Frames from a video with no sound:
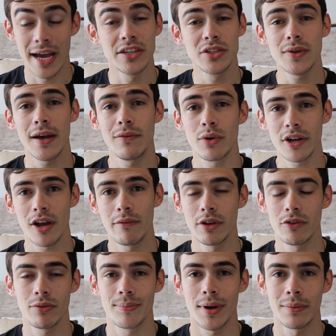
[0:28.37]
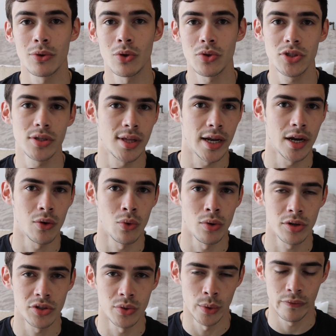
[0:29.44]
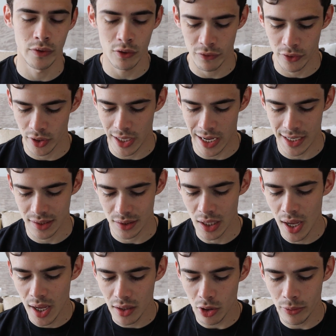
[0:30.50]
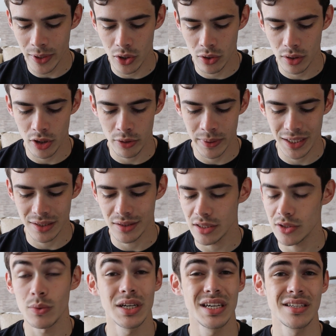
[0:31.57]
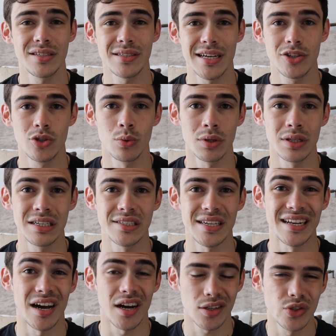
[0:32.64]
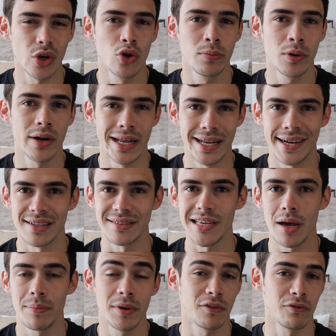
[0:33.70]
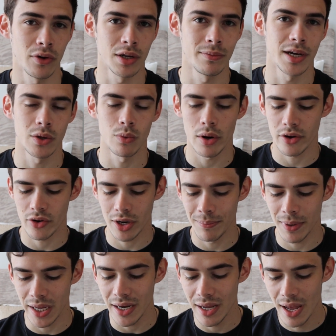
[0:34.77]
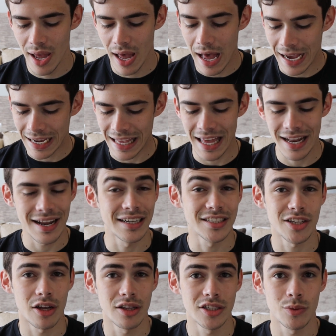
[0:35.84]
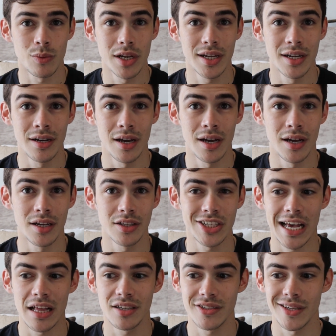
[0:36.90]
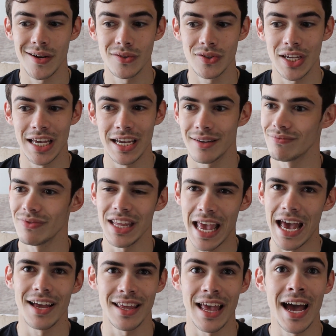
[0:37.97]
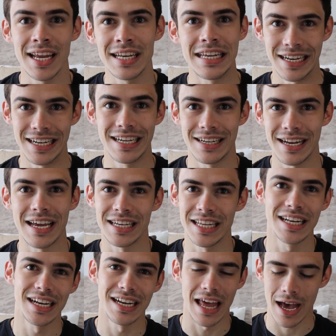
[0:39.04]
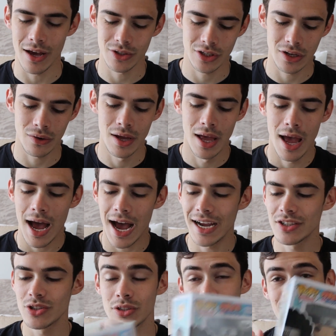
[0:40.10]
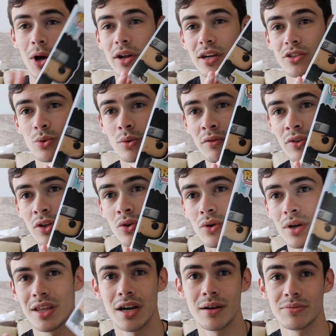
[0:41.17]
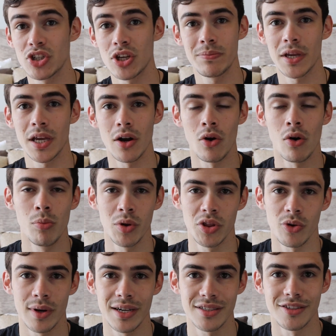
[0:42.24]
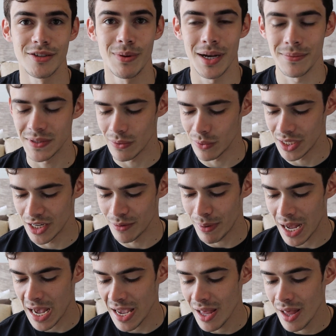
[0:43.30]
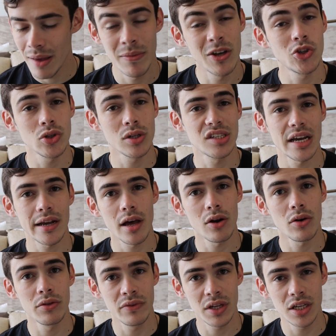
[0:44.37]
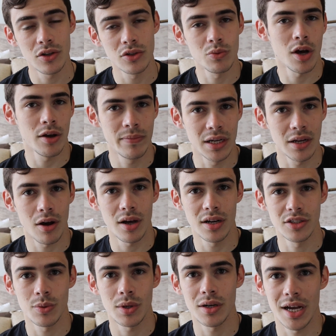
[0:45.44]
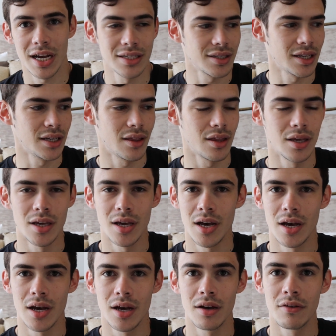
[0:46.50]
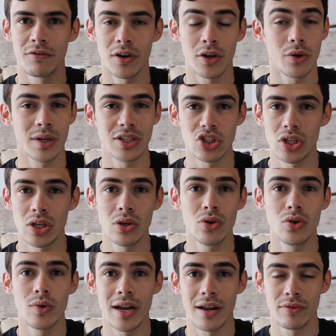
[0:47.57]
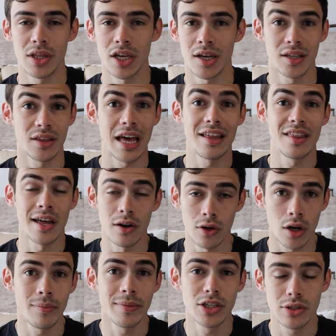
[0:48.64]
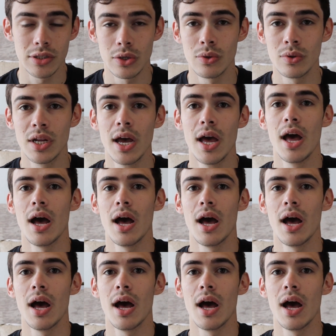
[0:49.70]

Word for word: I do have one coming from Pop Culture that I ordered to review for you guys a little bit earlier, because this one is set to release in October at Hot Topic, for anybody wondering. But again, I saw this one in Chalice and I was like, yeah, I need it now. So I just bought it to review, and then I'm shipping it home with the rest of the pops that we did buy. Make sure to check out all the videos while I've been gone as well, guys, like the Funko HQ and everything like that are coming soon.